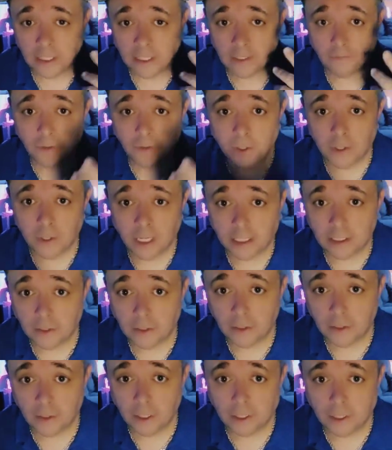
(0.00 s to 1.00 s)
readings for you guys,
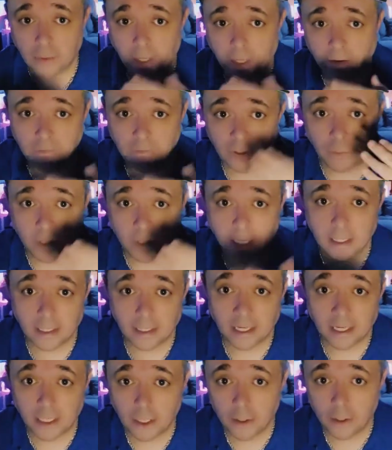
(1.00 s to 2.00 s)
so you guys don't have to wait.
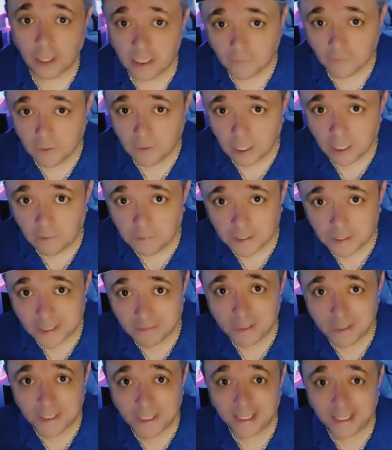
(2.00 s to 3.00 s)
Thank you guys for the
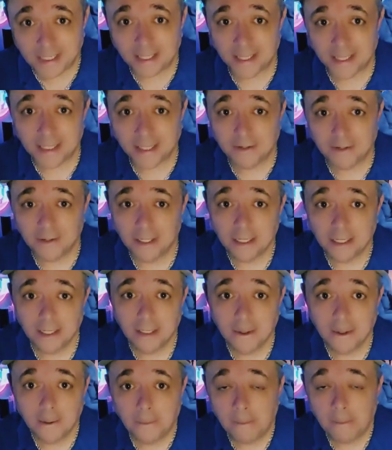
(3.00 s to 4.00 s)
gifts. Appreciate it. Thank you.
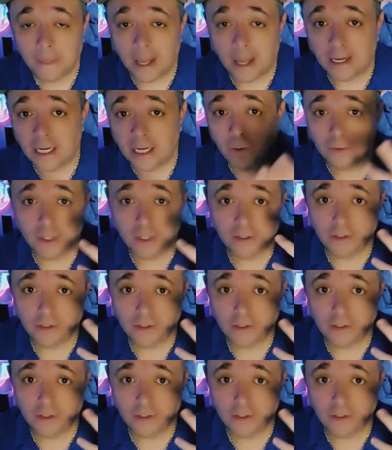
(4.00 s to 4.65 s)
And I